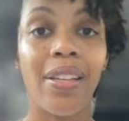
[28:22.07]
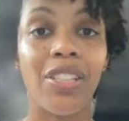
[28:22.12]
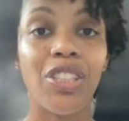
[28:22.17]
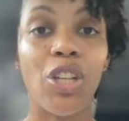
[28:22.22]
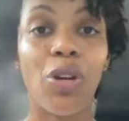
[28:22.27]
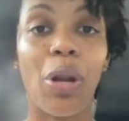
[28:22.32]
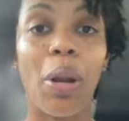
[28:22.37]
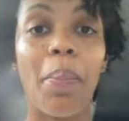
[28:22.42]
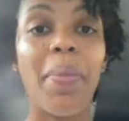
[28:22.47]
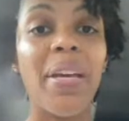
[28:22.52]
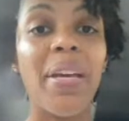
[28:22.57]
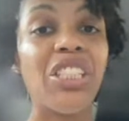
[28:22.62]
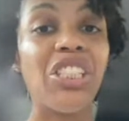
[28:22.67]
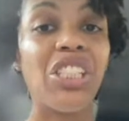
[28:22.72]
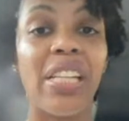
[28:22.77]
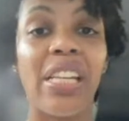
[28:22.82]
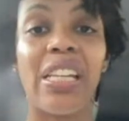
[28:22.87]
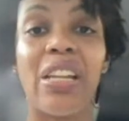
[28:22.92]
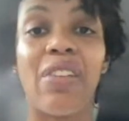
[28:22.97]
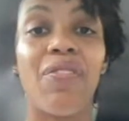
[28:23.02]
So the
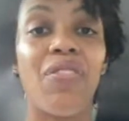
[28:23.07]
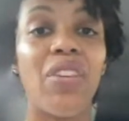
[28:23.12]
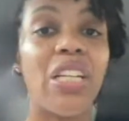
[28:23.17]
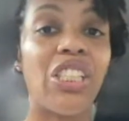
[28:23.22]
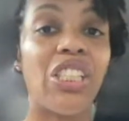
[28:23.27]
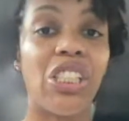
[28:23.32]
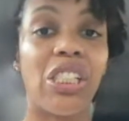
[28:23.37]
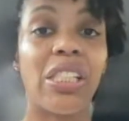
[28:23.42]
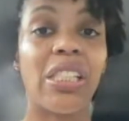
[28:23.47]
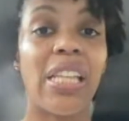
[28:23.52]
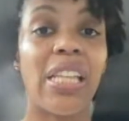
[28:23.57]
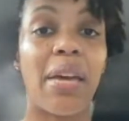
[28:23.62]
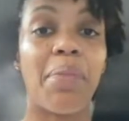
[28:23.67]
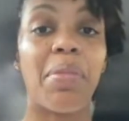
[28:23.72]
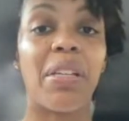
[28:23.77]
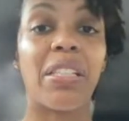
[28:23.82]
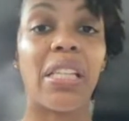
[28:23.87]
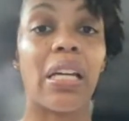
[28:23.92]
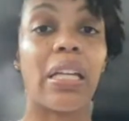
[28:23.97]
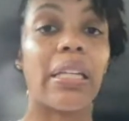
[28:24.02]
mission and the vision
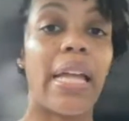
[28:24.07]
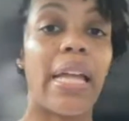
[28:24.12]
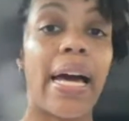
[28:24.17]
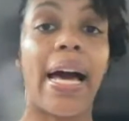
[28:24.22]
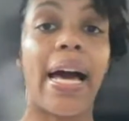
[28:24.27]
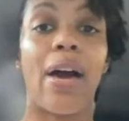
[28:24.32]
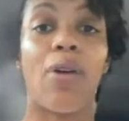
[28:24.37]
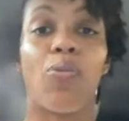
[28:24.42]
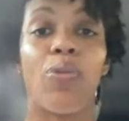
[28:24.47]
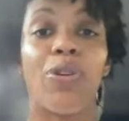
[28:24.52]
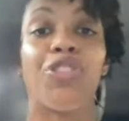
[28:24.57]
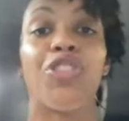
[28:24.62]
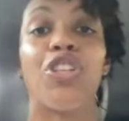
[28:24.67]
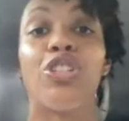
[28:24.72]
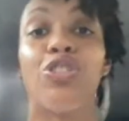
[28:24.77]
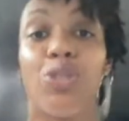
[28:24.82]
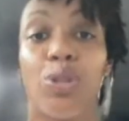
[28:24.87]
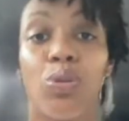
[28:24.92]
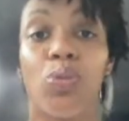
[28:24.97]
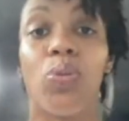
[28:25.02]
statements align with the
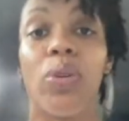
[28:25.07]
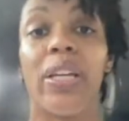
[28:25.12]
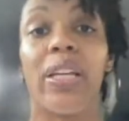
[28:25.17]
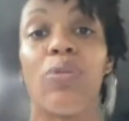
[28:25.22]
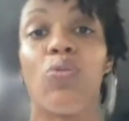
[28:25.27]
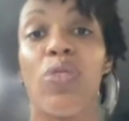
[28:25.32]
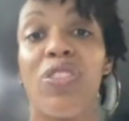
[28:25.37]
doing,